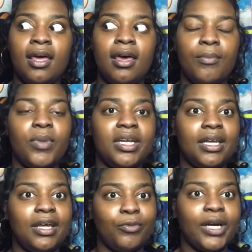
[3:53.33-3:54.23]
but then
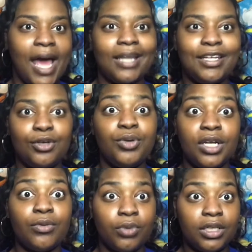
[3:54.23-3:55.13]
in reality you need
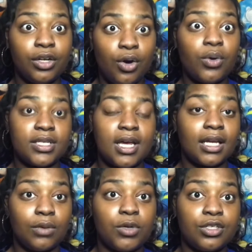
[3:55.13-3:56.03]
to really know
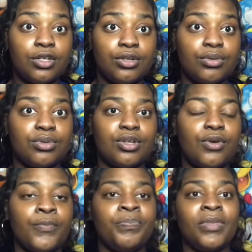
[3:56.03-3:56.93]
exactly what to do.
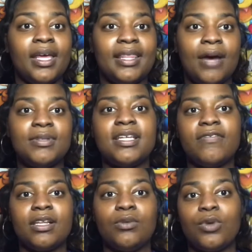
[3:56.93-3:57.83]
So that was
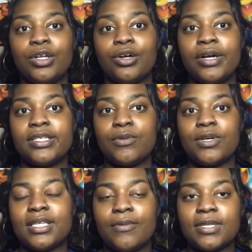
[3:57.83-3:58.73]
definitely one of the crazy
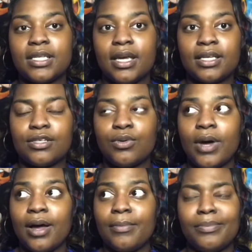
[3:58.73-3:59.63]
ones, I would say. So